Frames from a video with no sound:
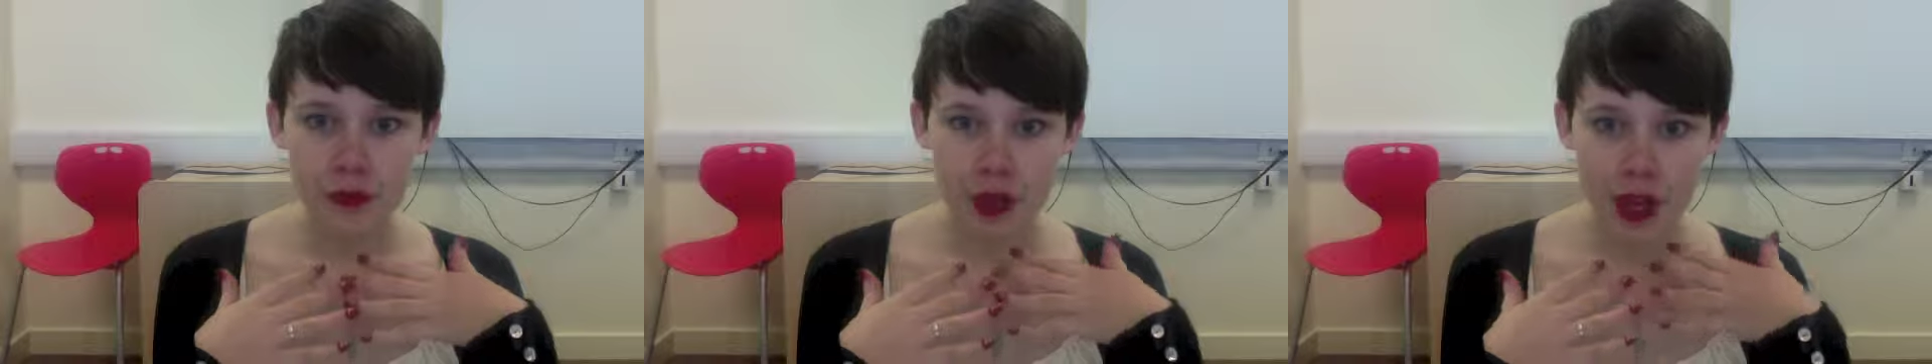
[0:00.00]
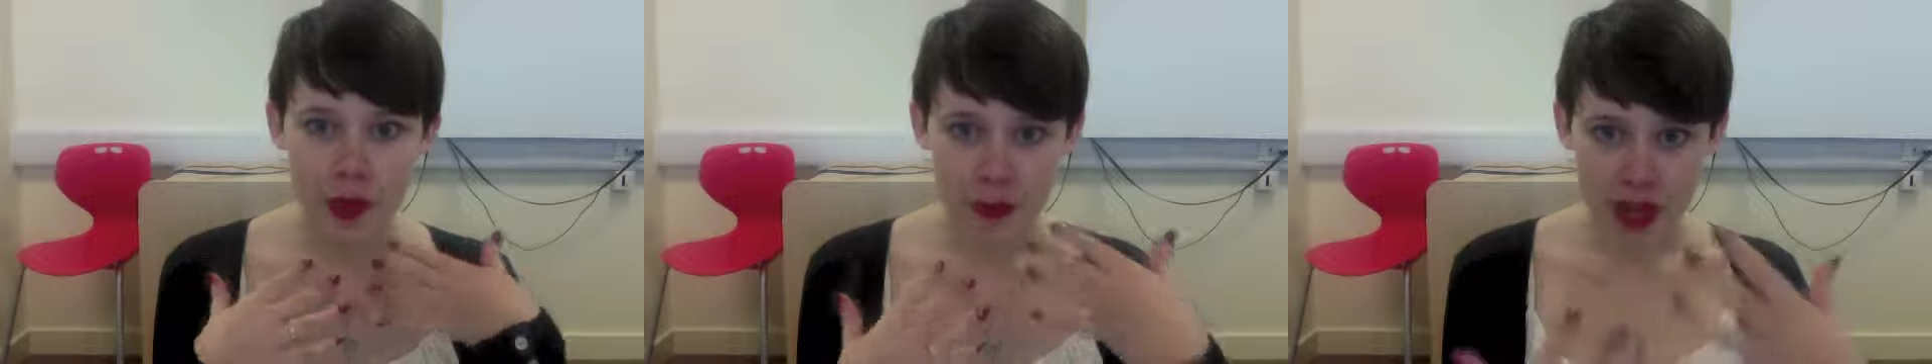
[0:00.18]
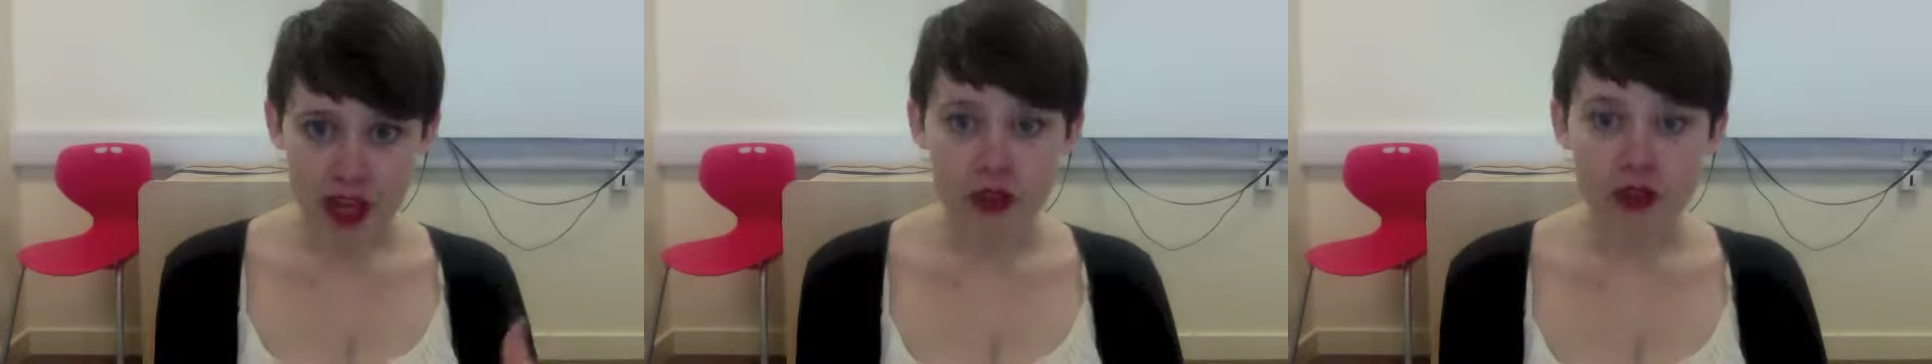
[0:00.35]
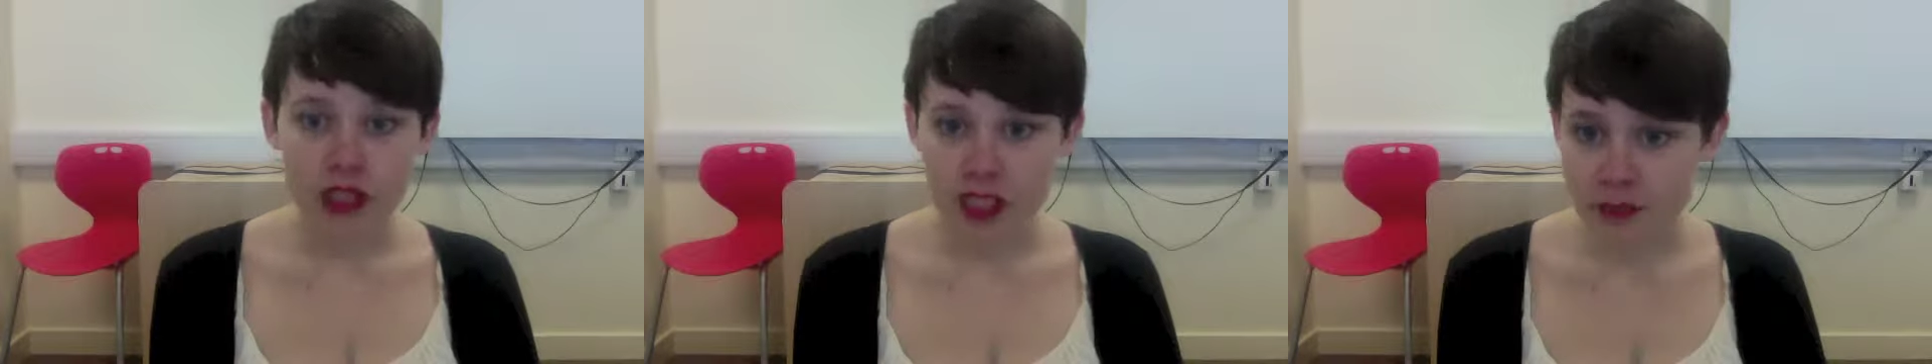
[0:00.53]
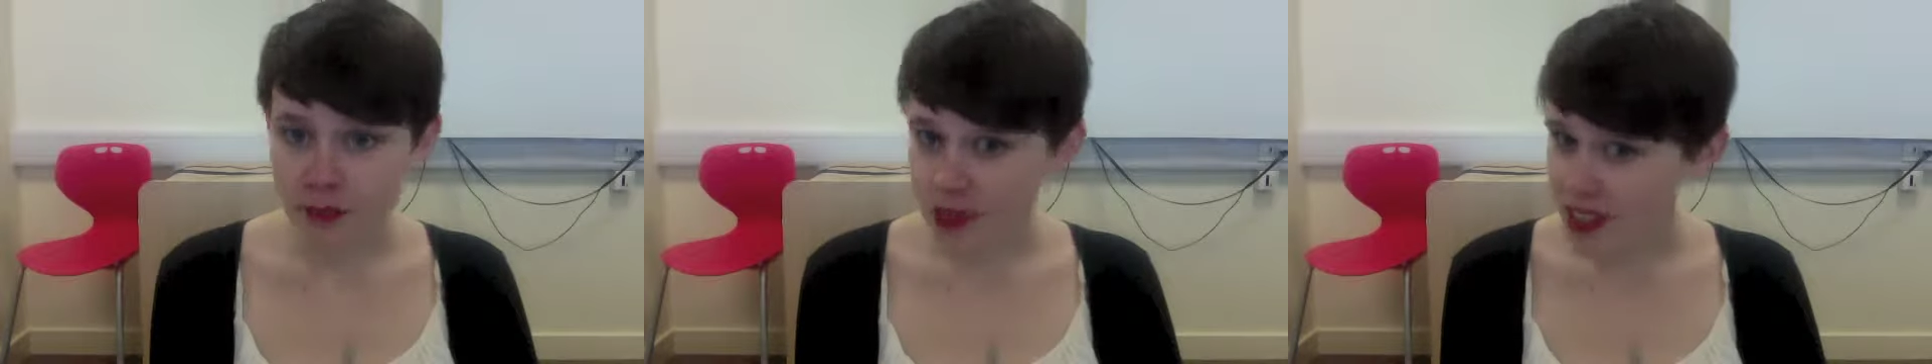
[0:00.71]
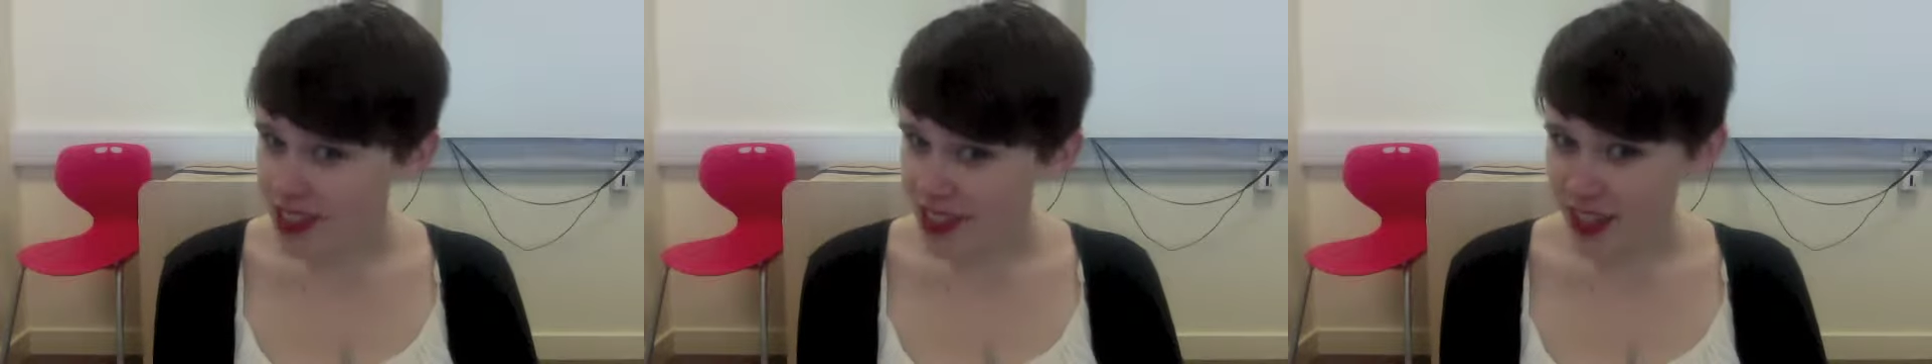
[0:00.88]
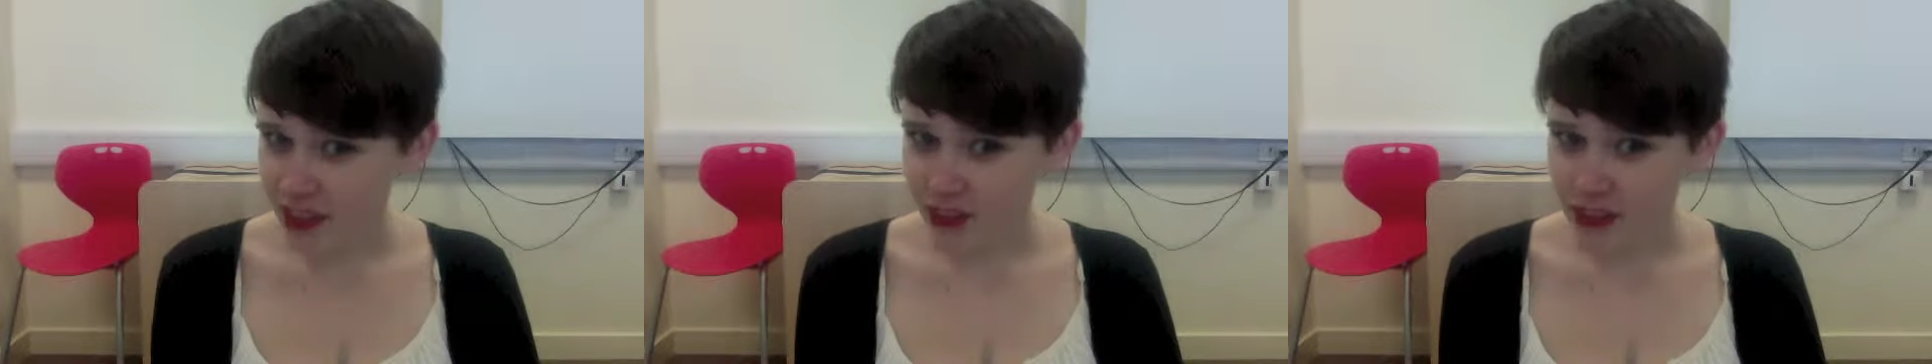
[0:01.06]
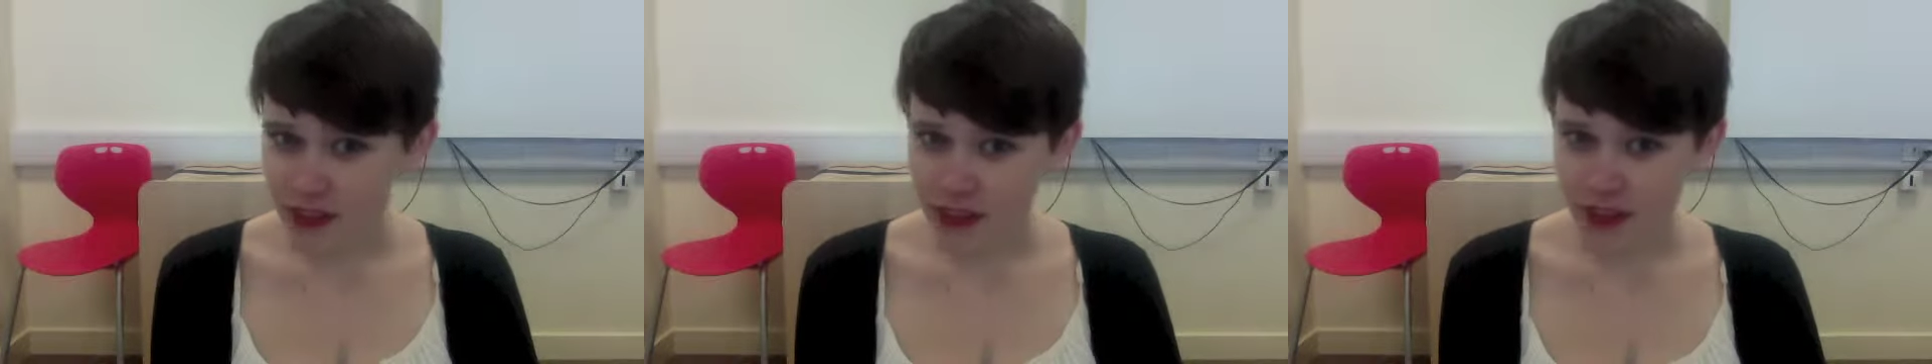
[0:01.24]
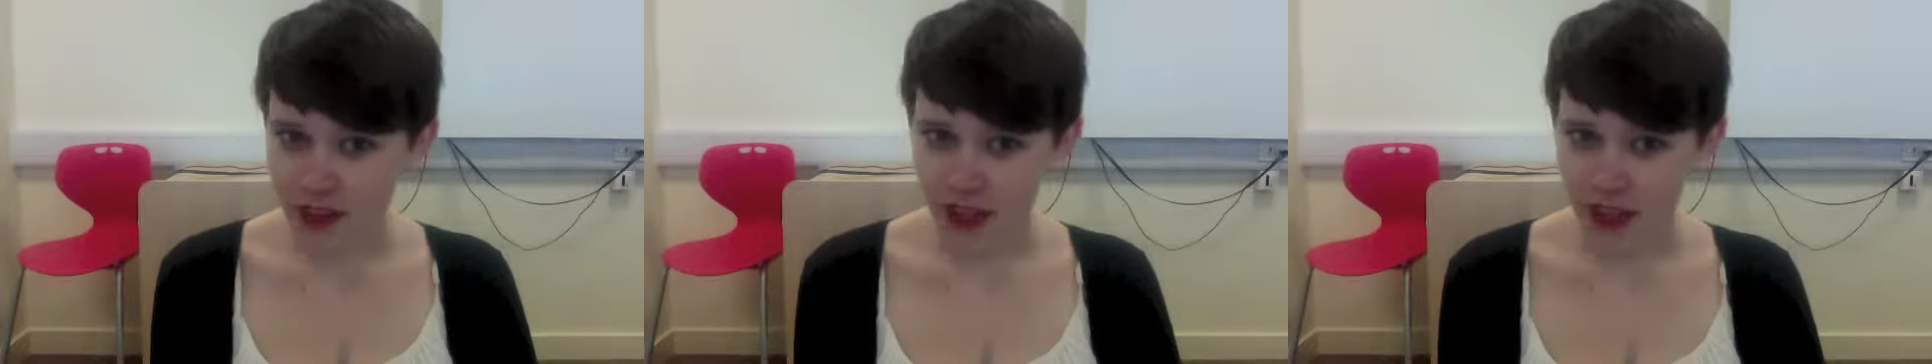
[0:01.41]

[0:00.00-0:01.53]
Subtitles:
appeal to them still,